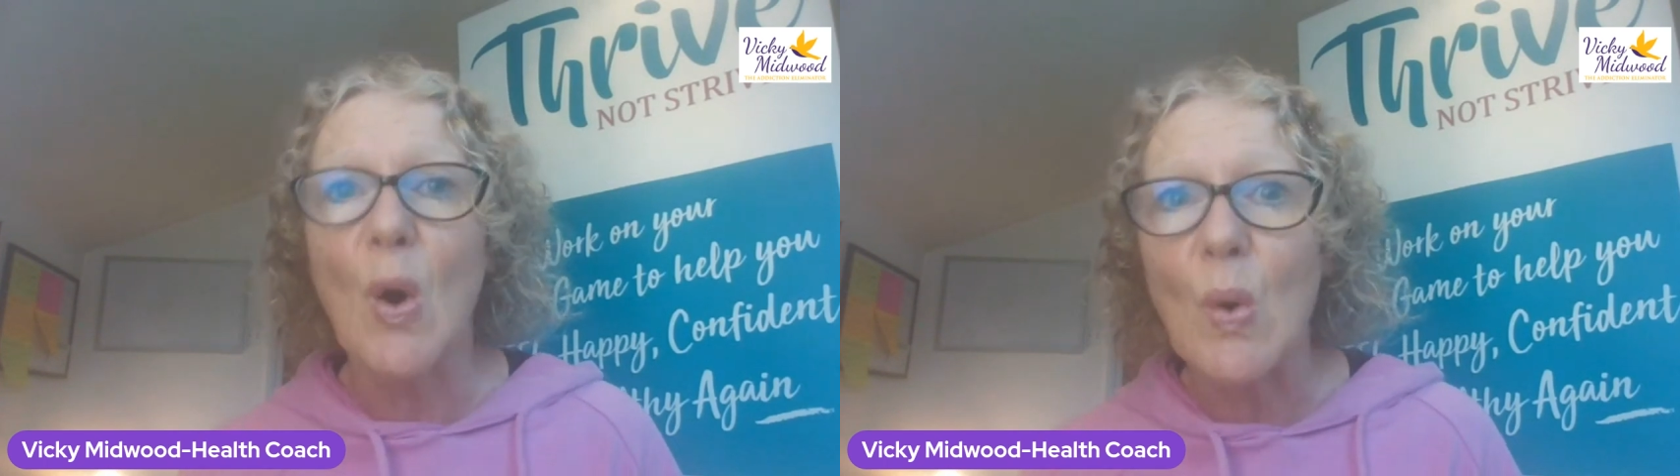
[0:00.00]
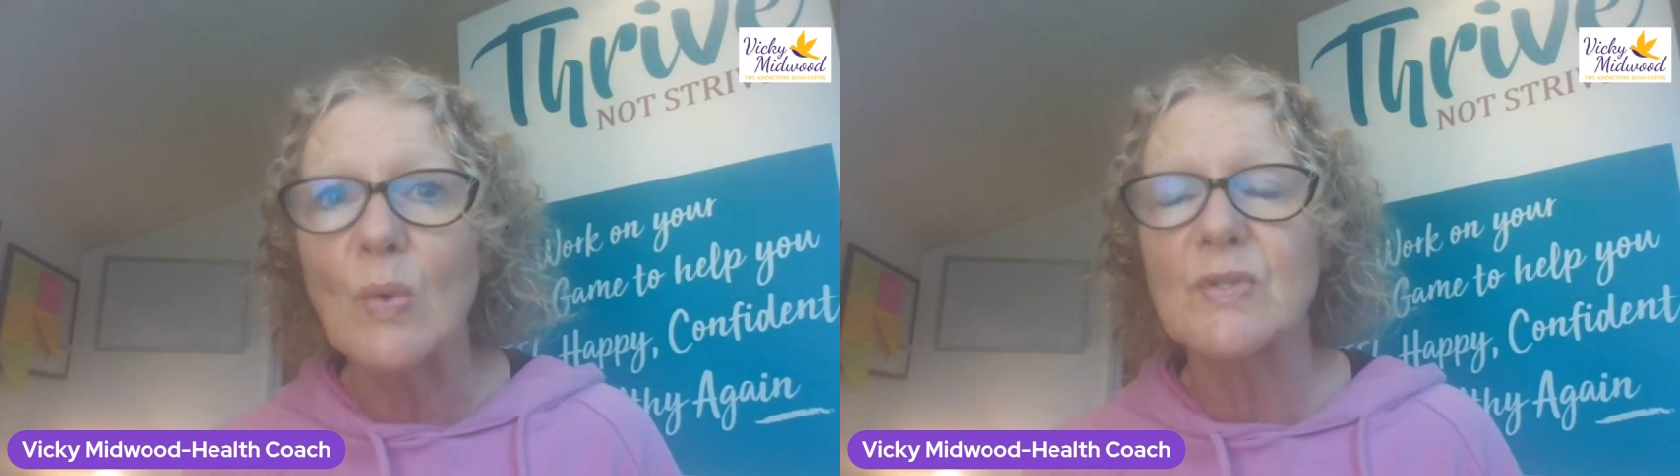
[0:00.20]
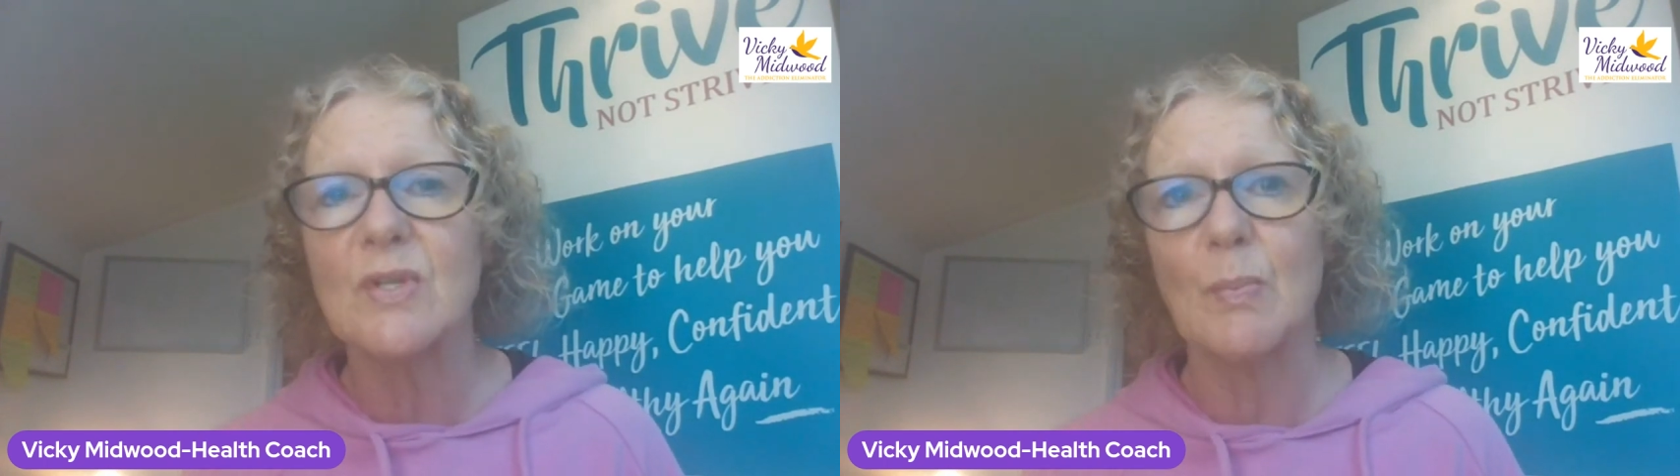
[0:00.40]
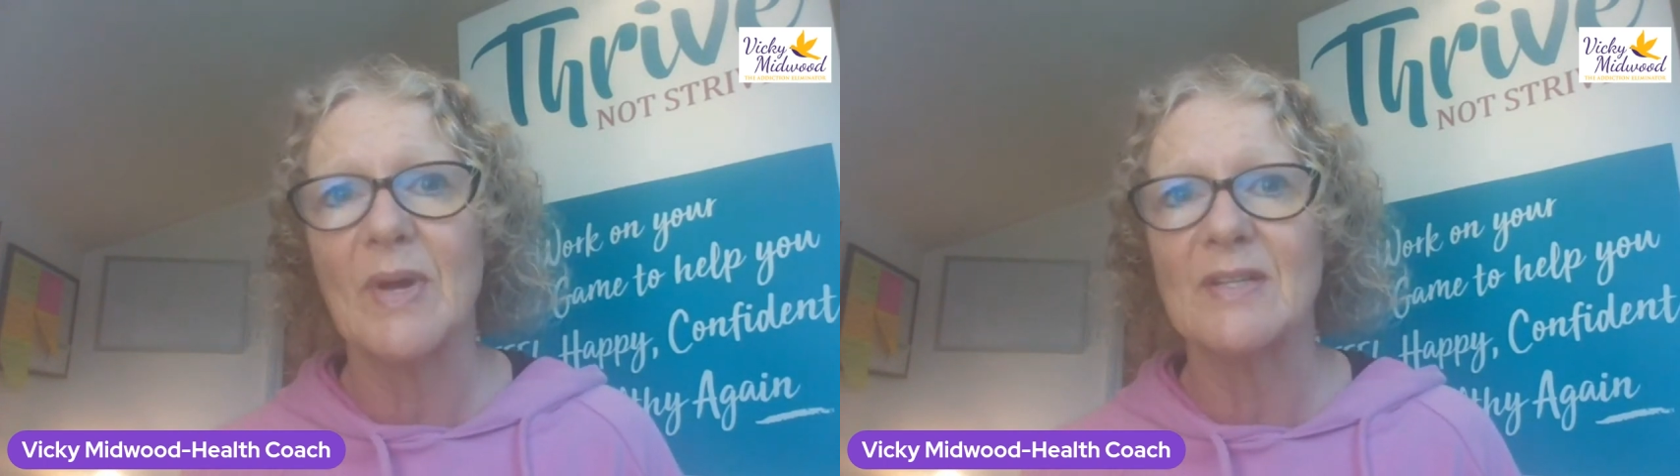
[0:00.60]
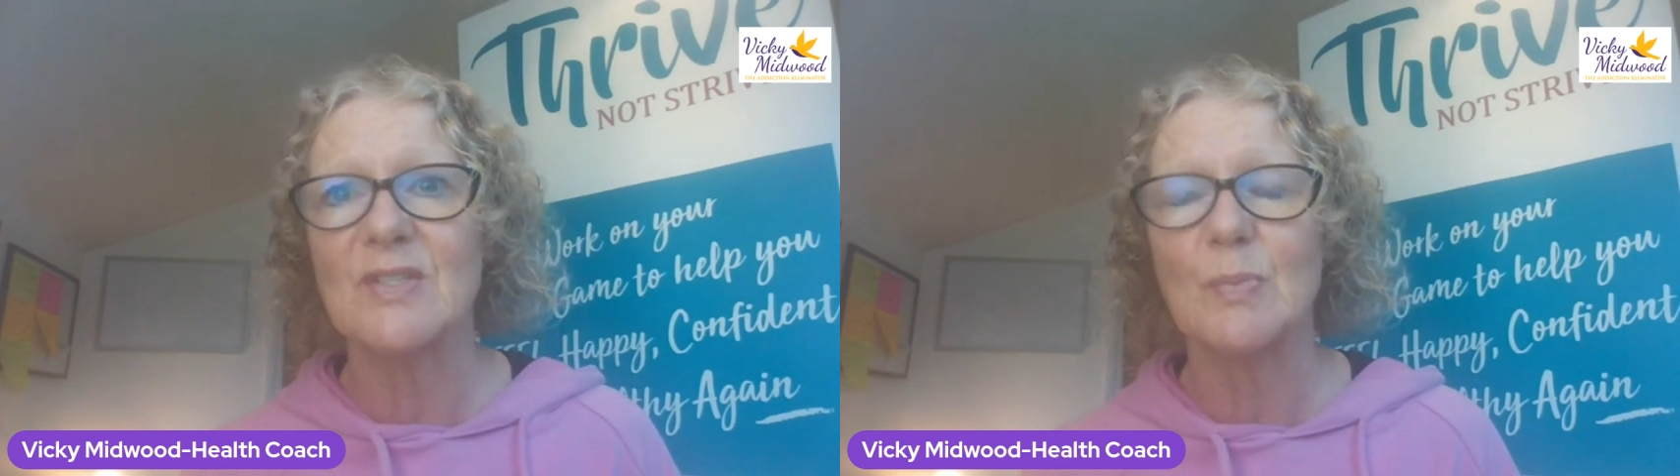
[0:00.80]
also
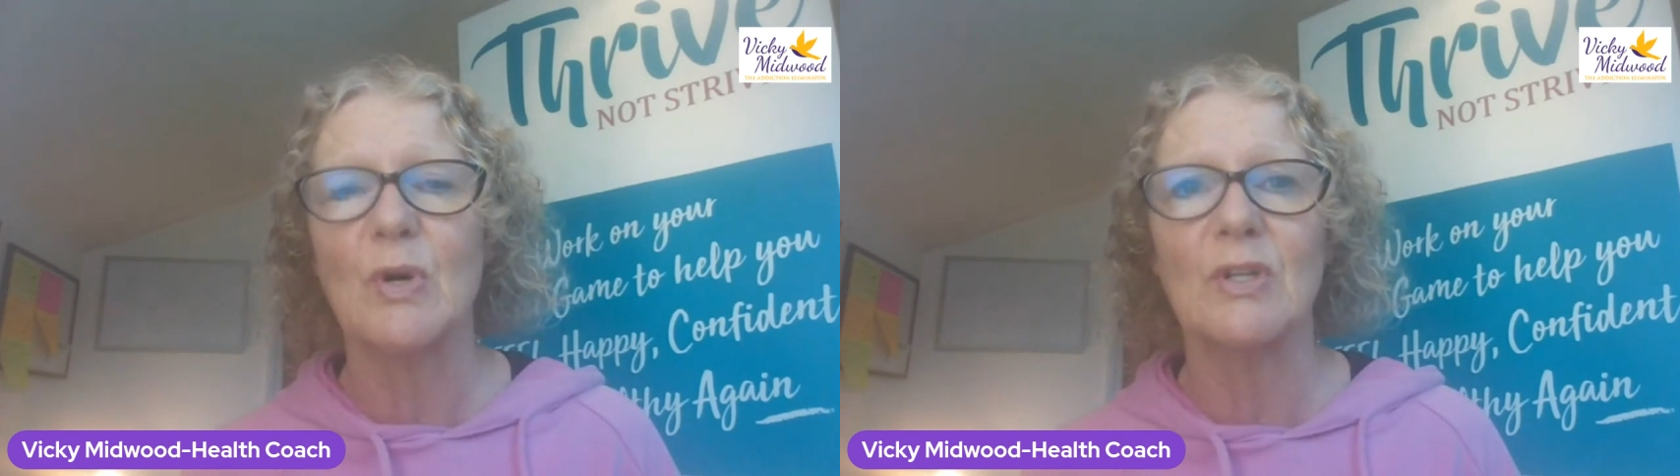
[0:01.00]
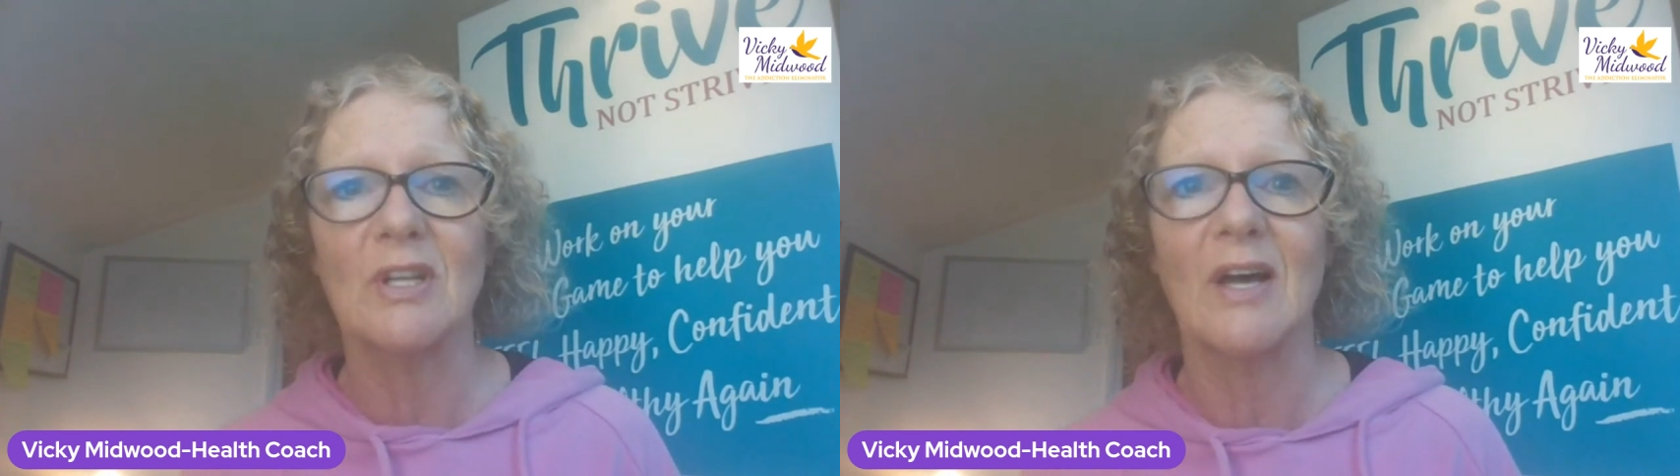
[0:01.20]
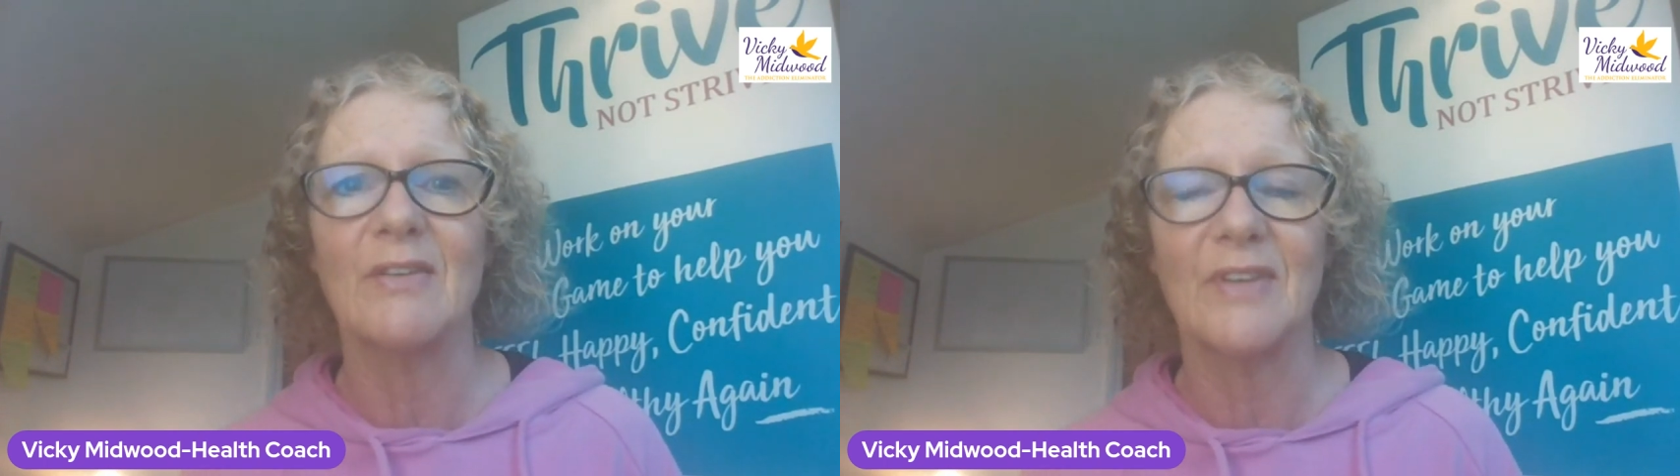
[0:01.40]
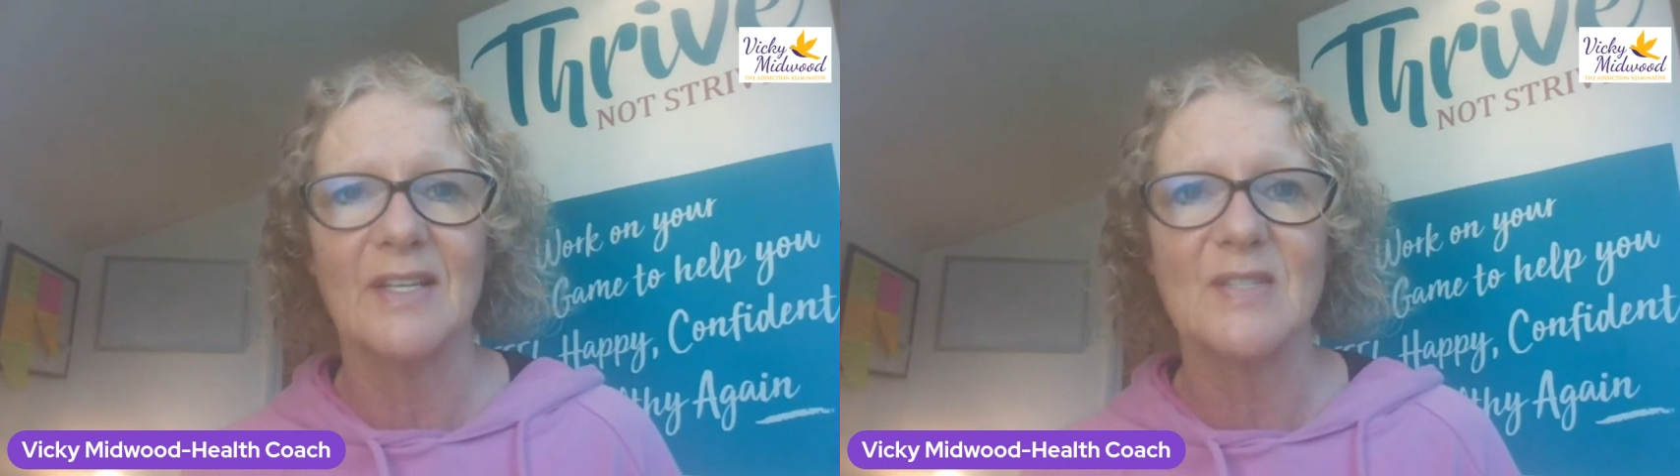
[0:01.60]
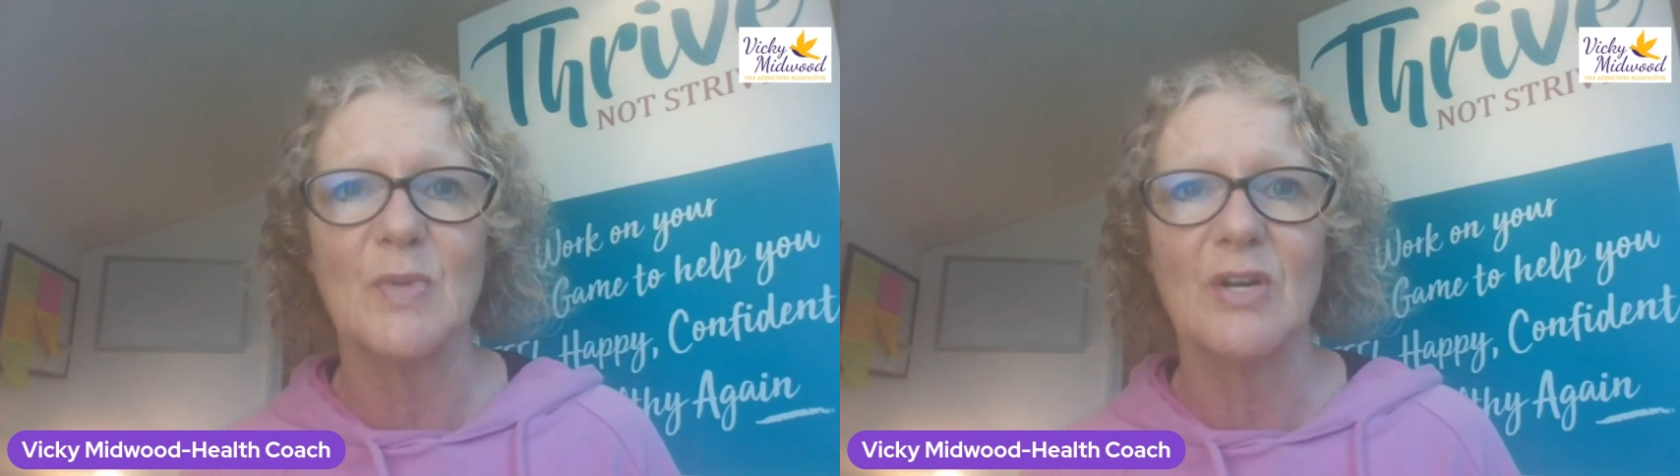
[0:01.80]
based upon life
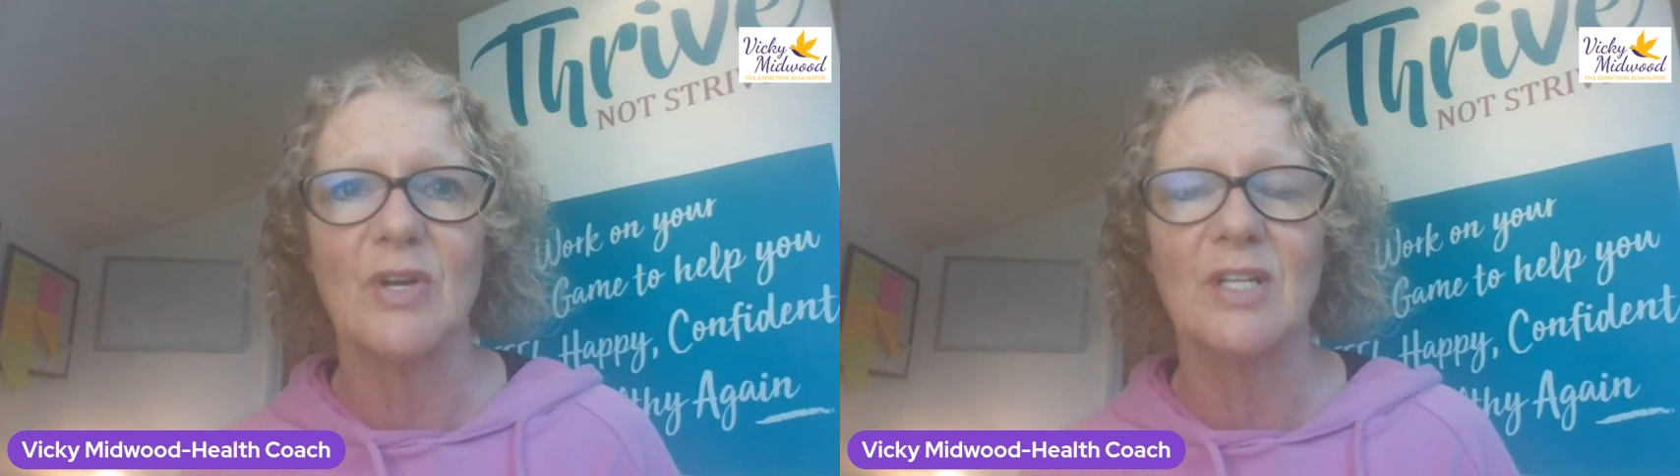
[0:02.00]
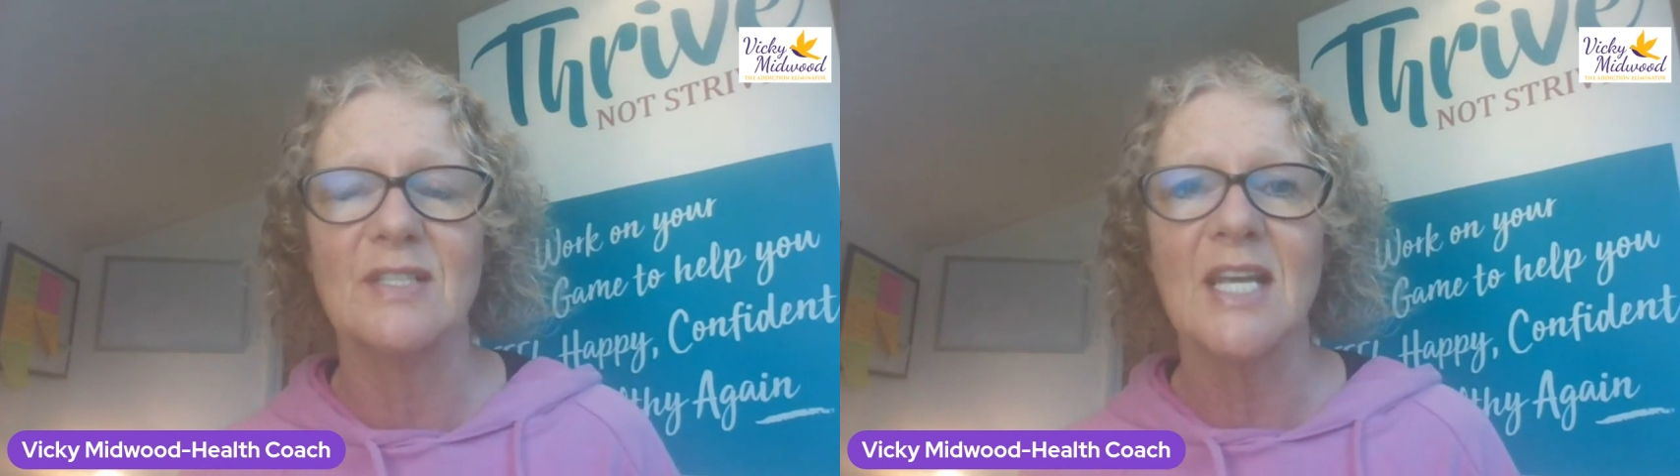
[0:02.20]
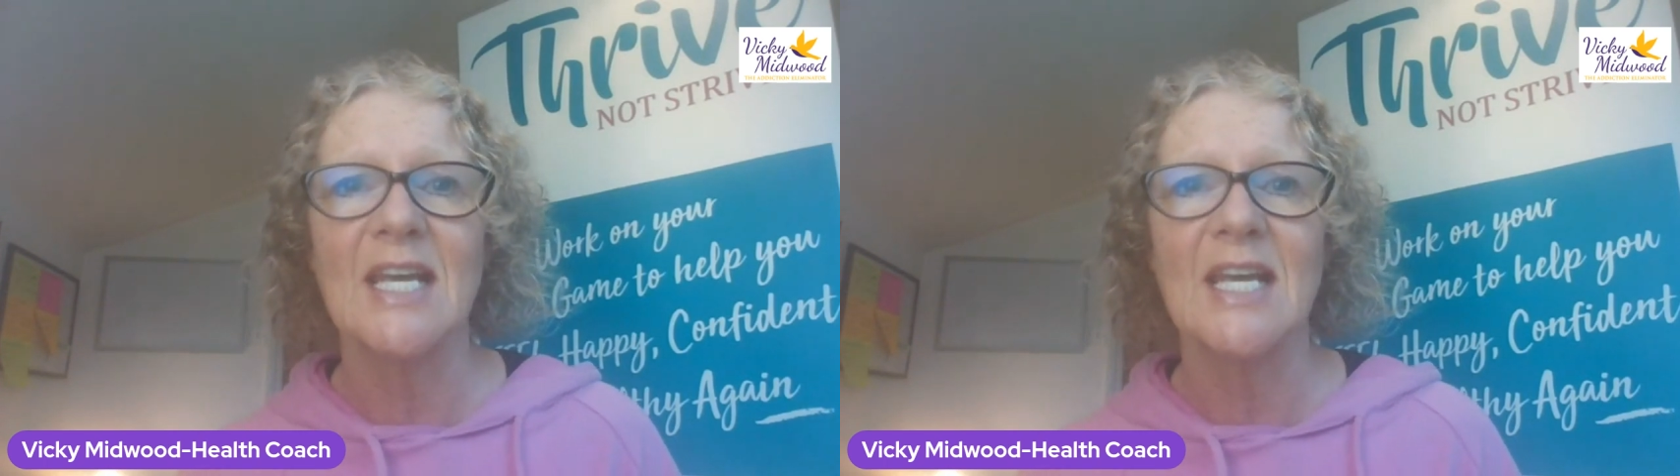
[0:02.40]
experience.